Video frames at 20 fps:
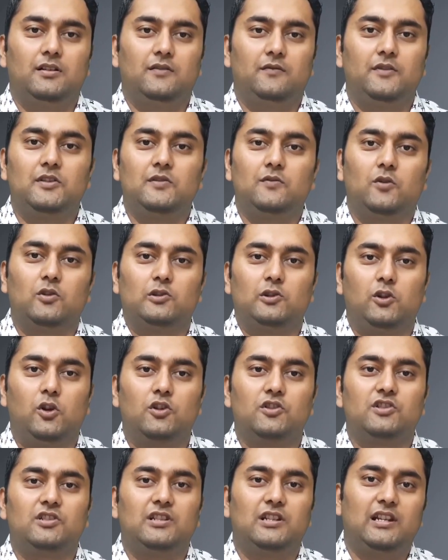which was
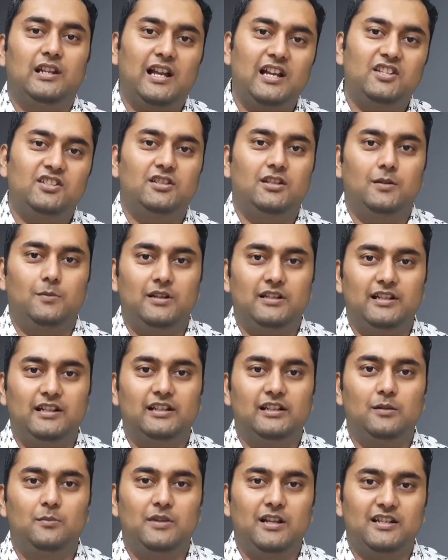launched last year by the
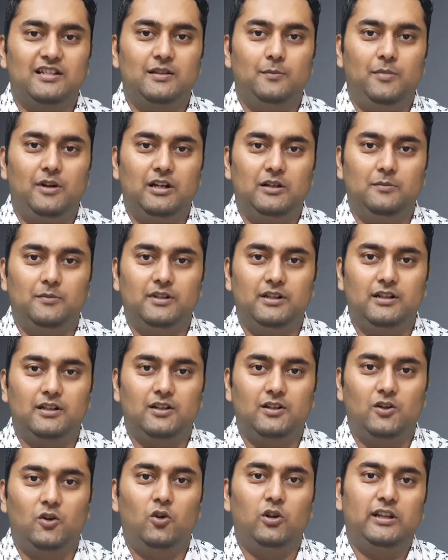Income Tax Department,
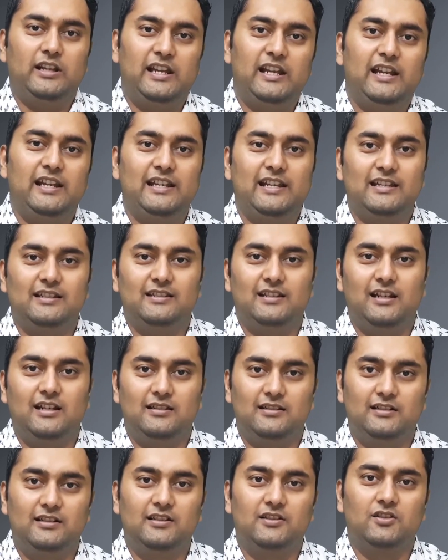or AIS
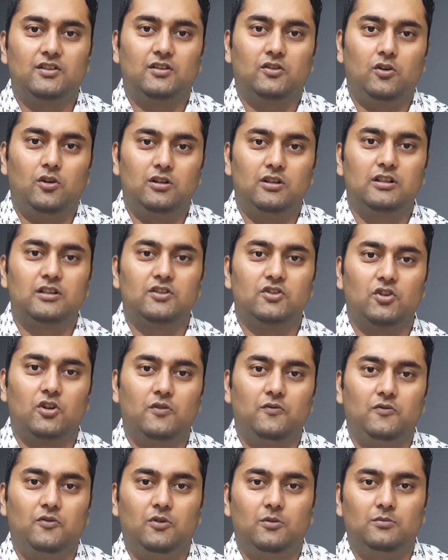as it is called in the
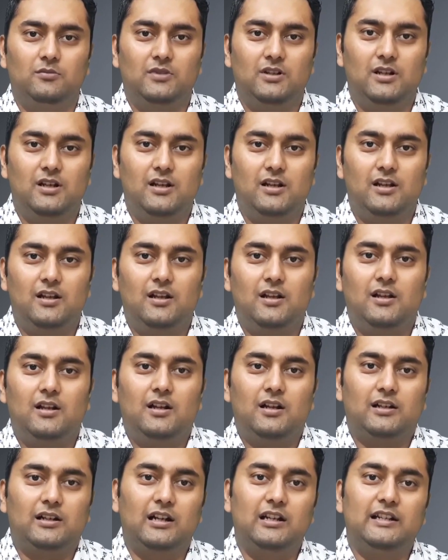short form,
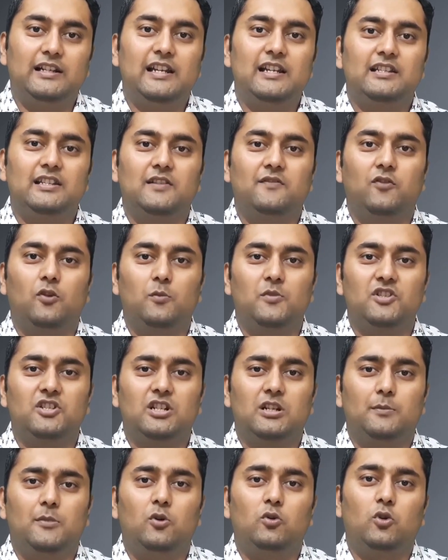contains
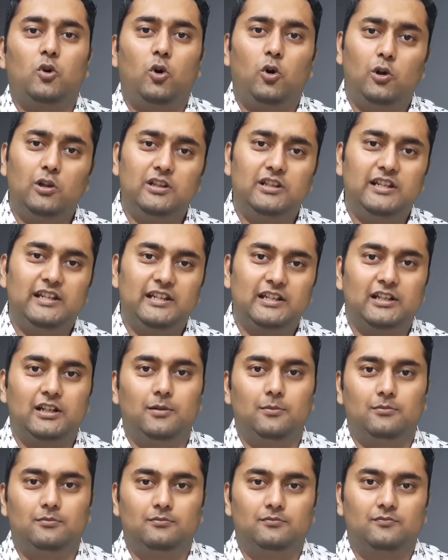information about all the
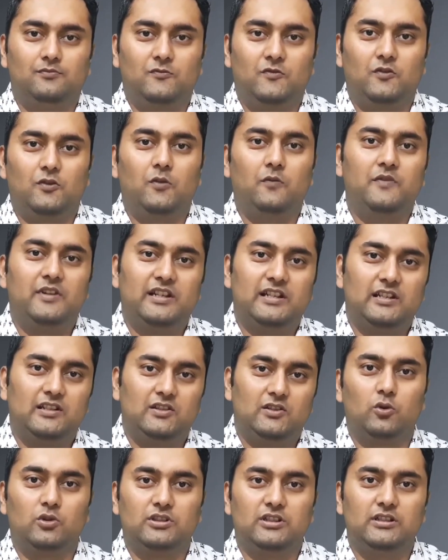income from various
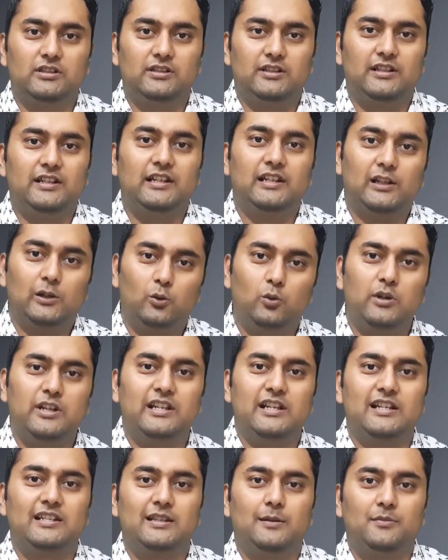sources,
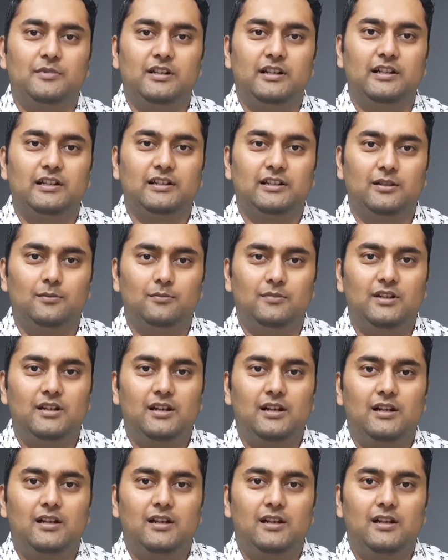including exempted income,